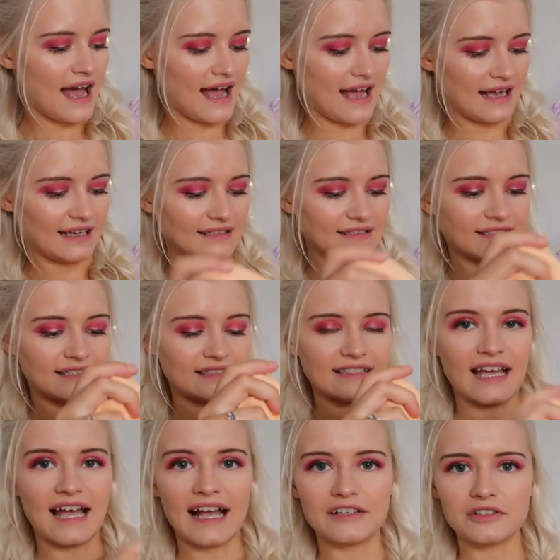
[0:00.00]
and
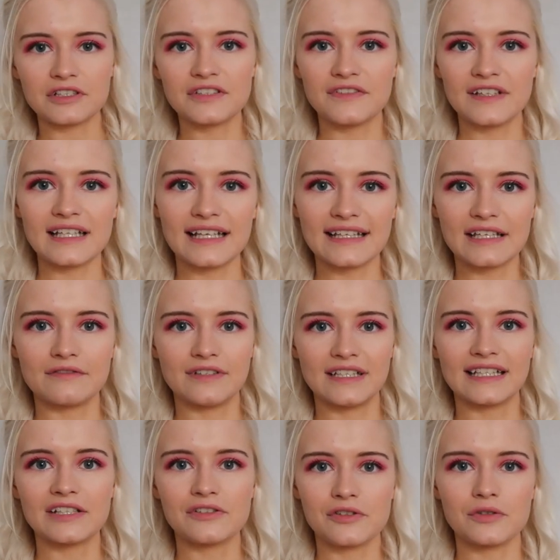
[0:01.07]
yeah I just feel like it
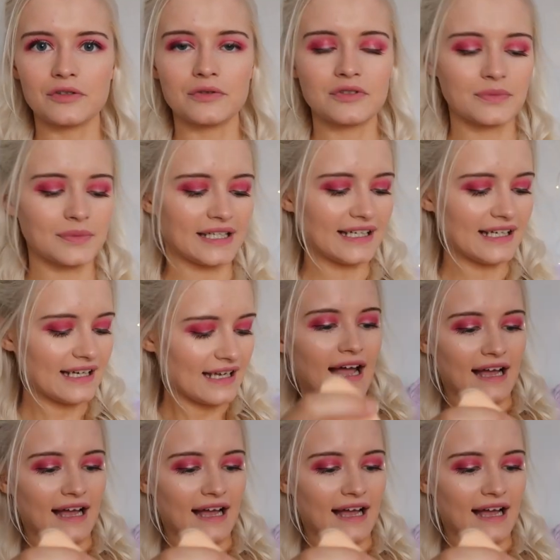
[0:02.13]
really suits me